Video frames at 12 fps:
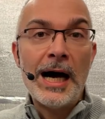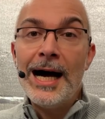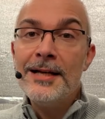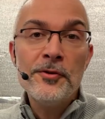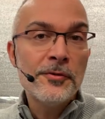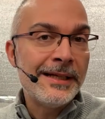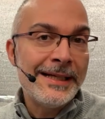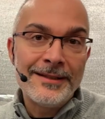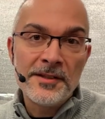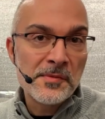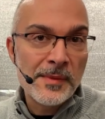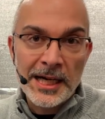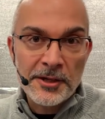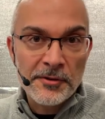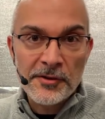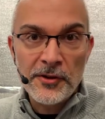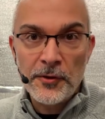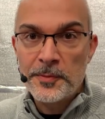I don't need this
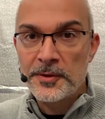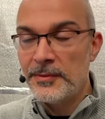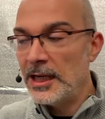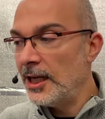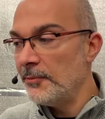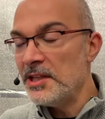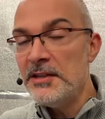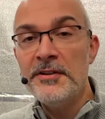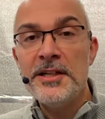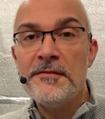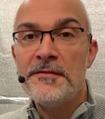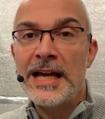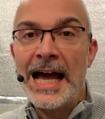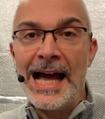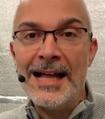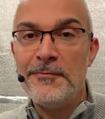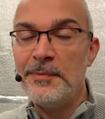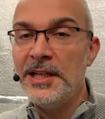microscope. Um, even if it
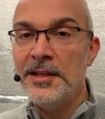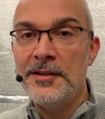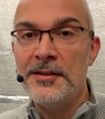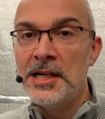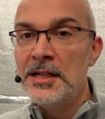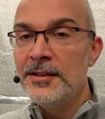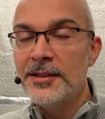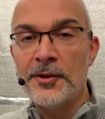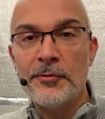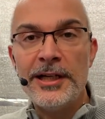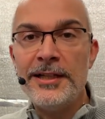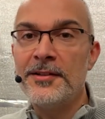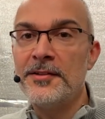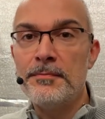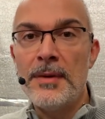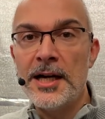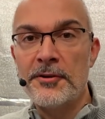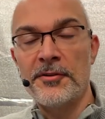had been the greatest
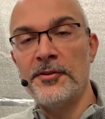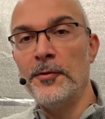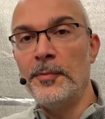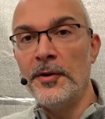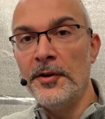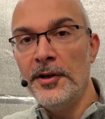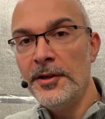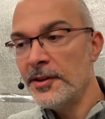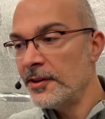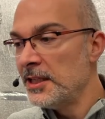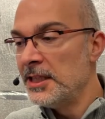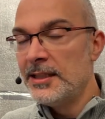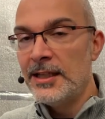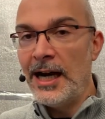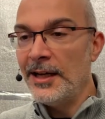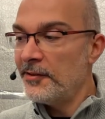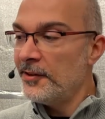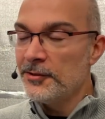microscope on earth.
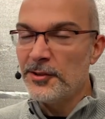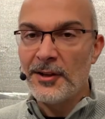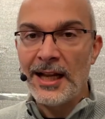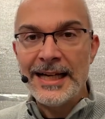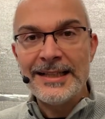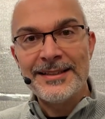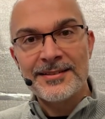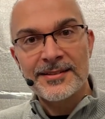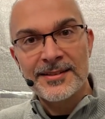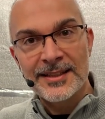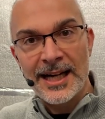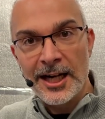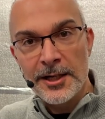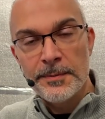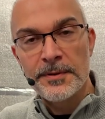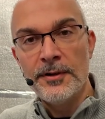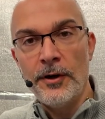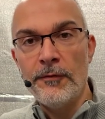I still don't like this type
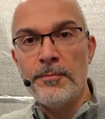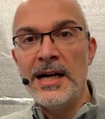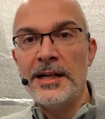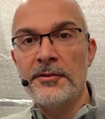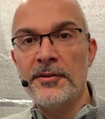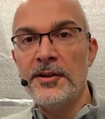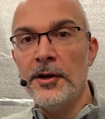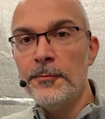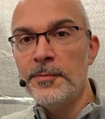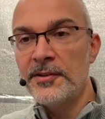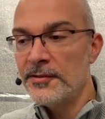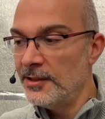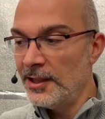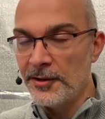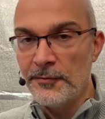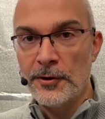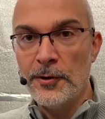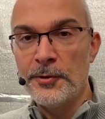of microscopes,
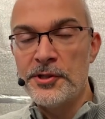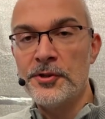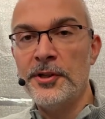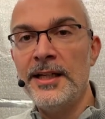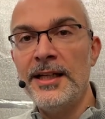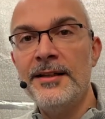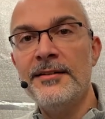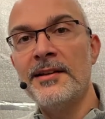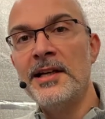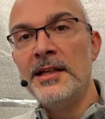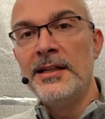nothing wrong with Joyalens.